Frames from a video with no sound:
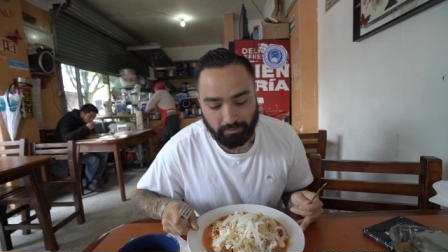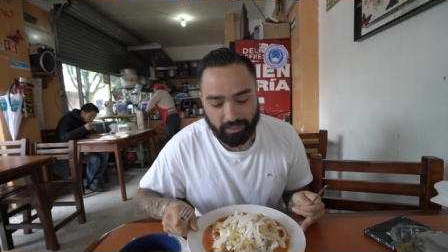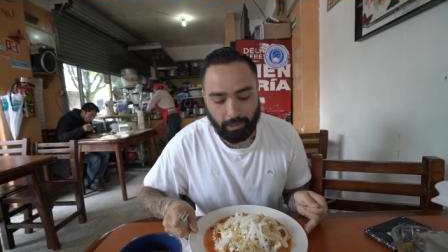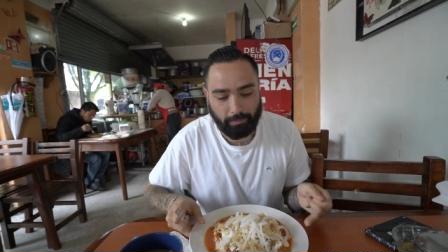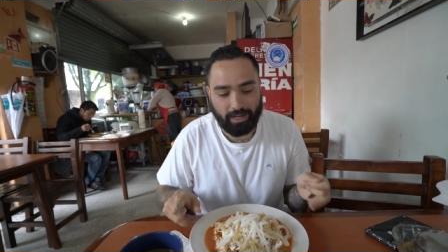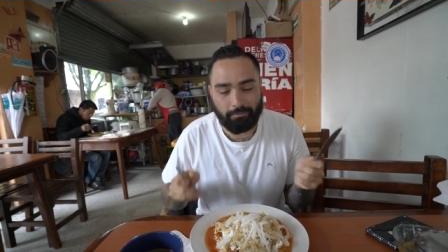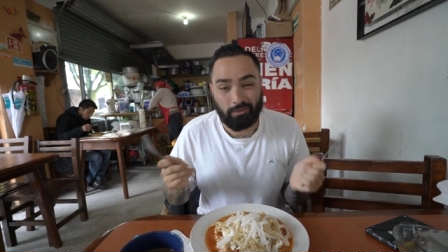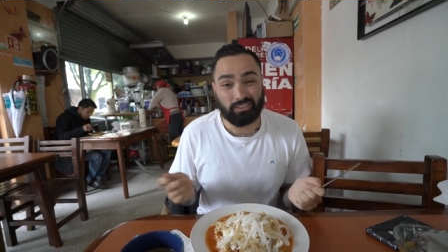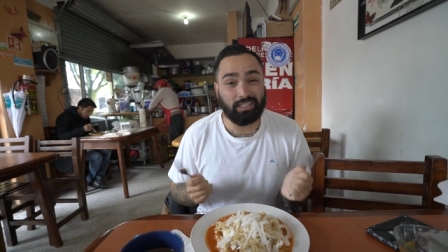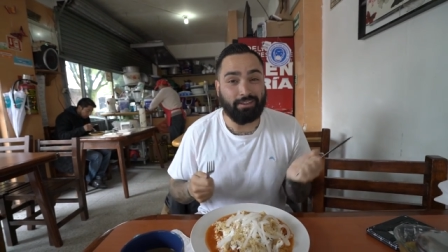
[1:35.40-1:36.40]
me up and I
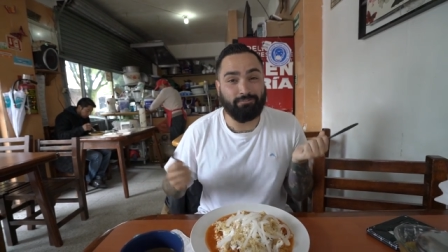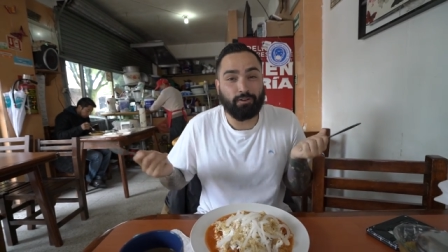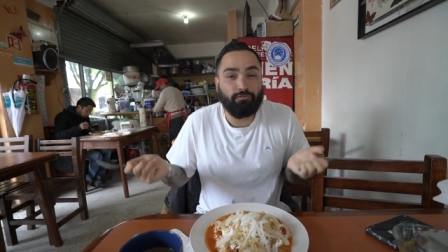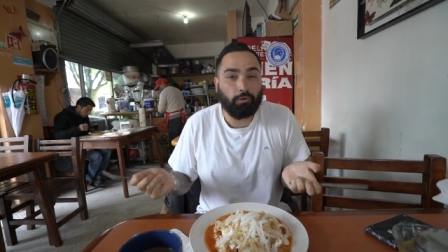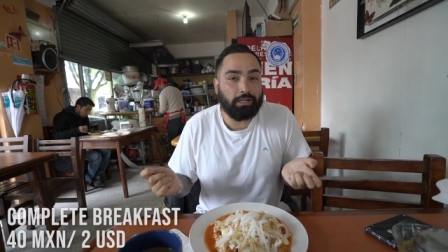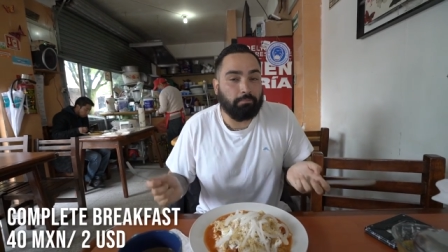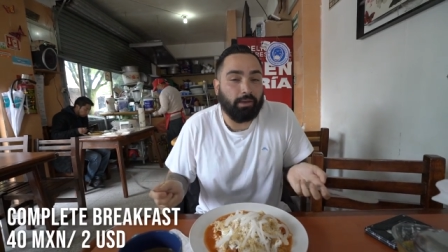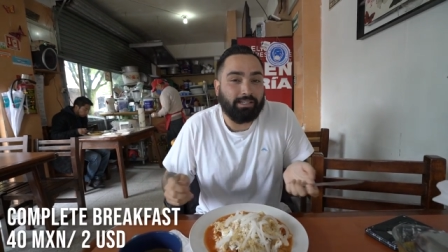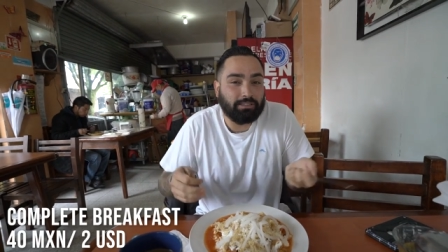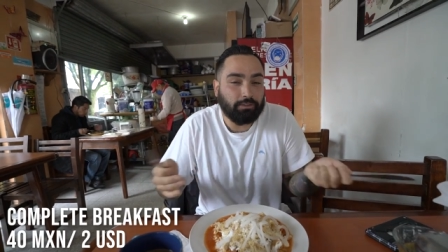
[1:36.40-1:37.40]
must say for 40
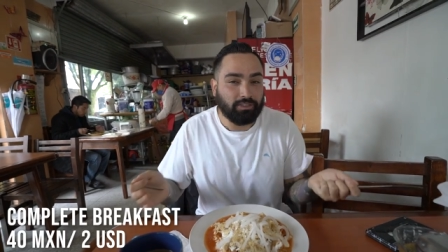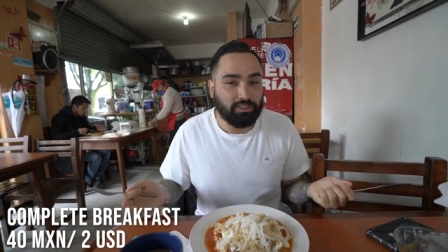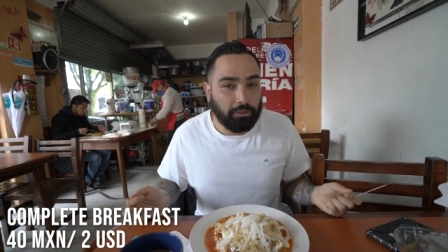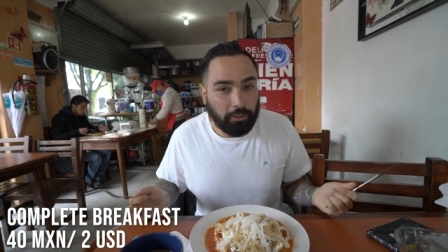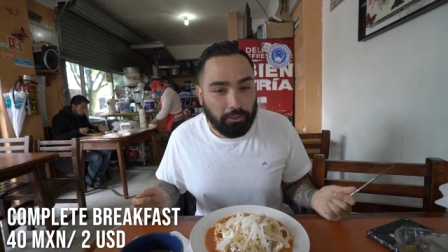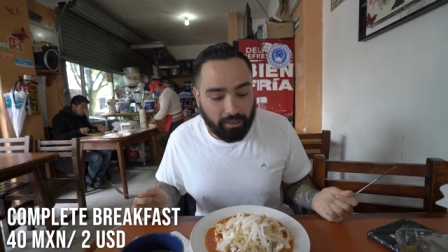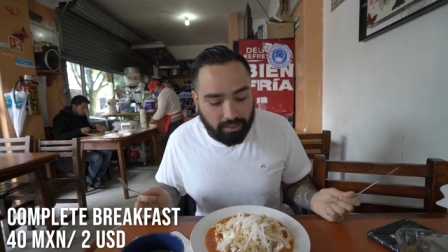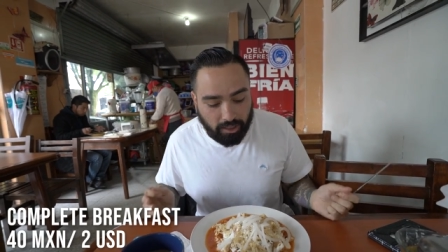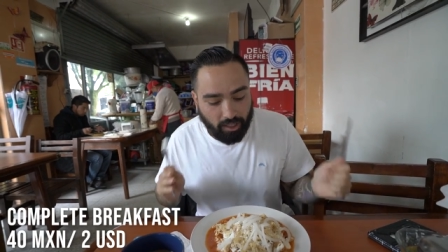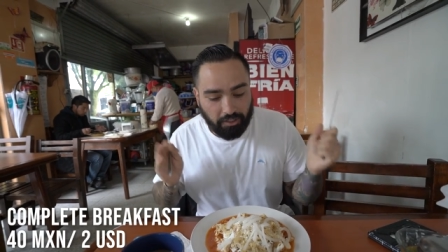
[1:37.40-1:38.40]
pesos, 2
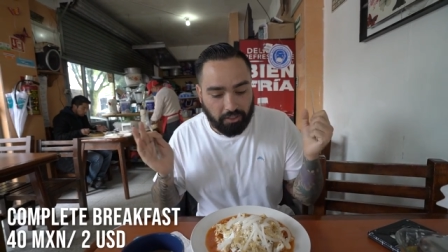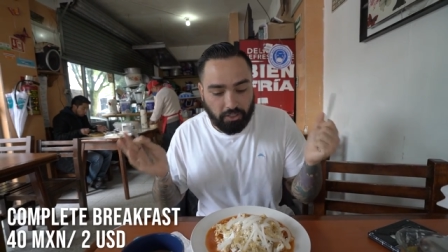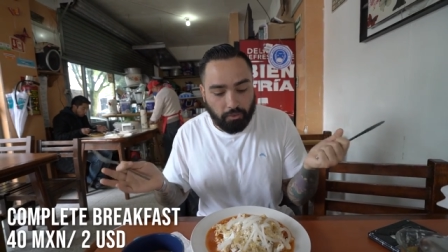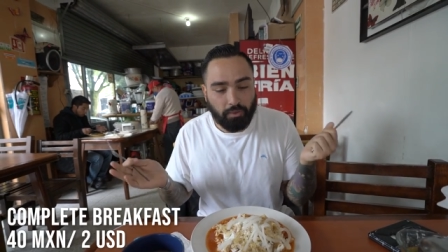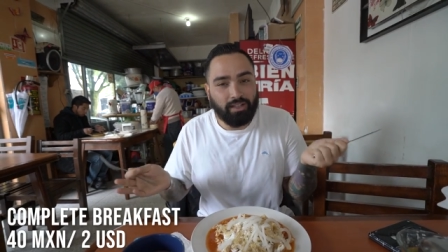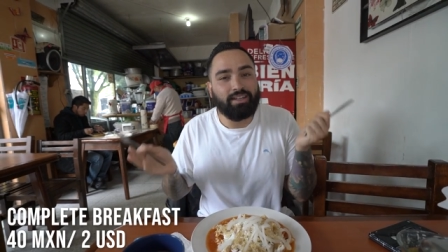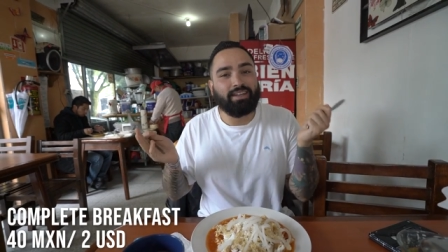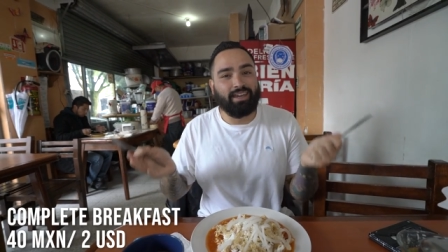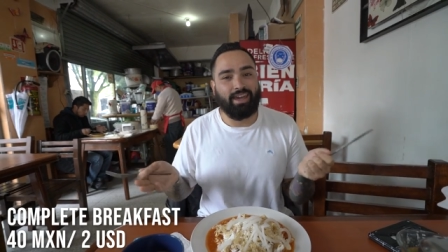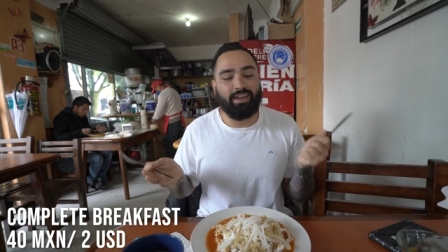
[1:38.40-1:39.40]
US dollars, you really
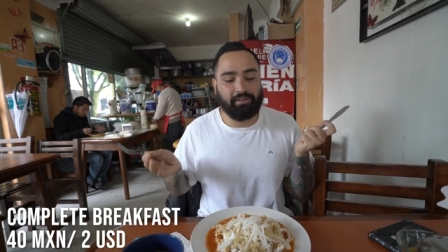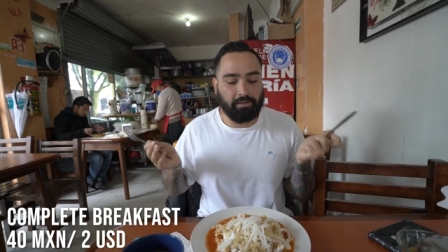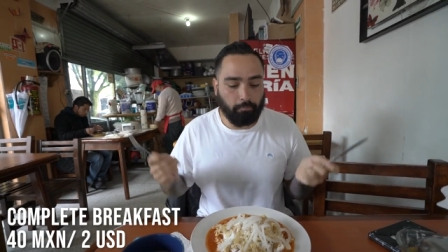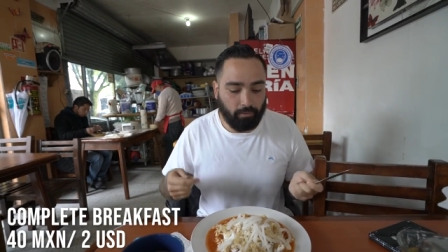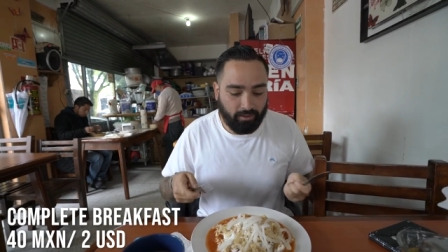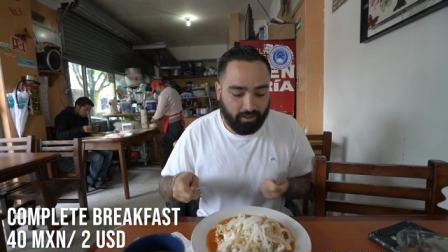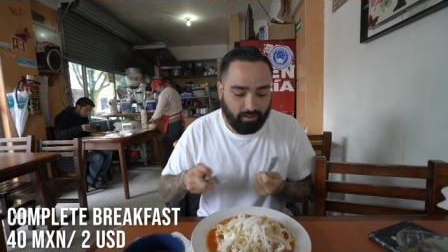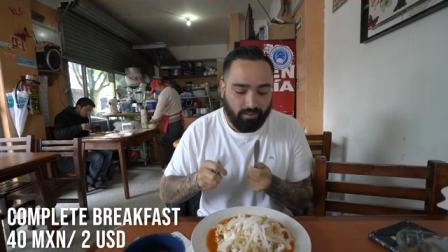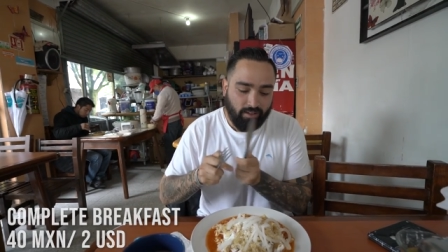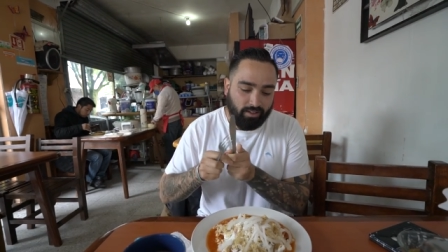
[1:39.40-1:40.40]
can't complain.
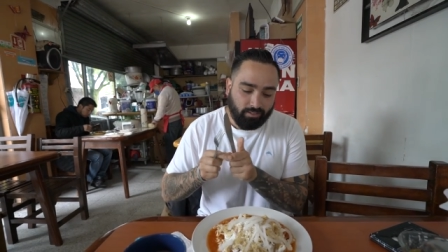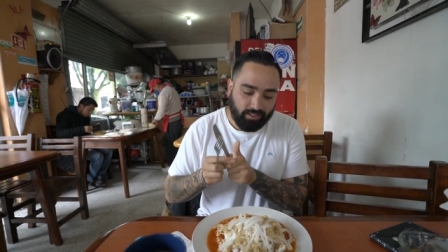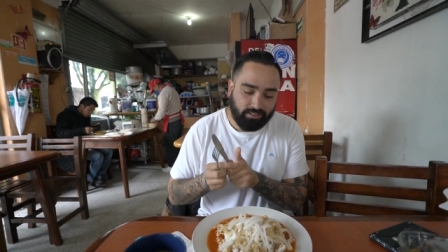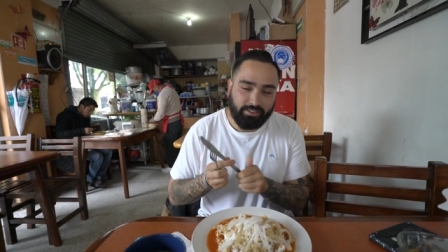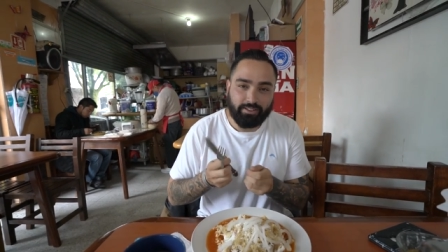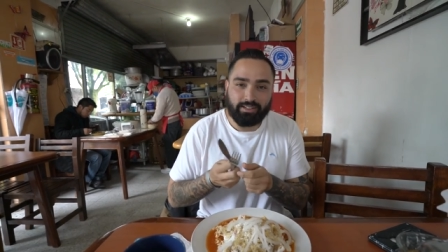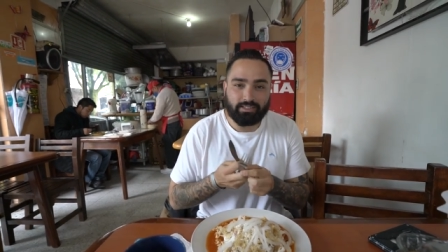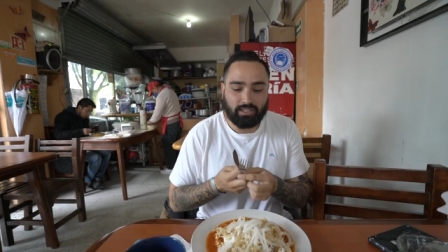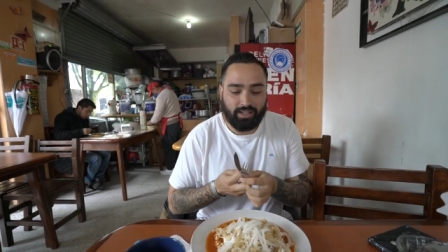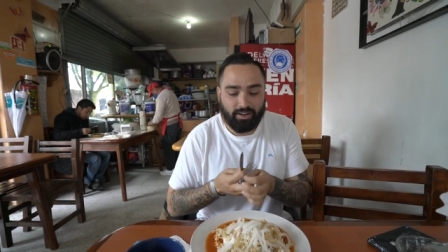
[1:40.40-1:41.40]
This here
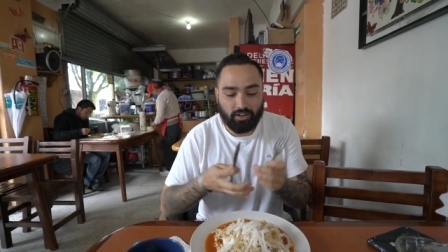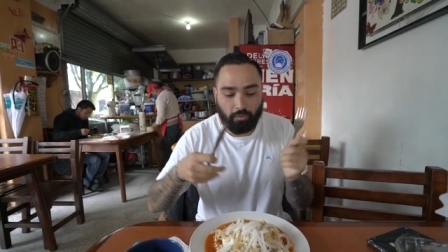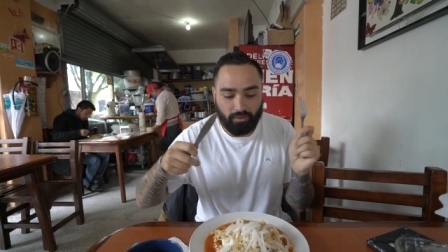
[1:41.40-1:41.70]
is layered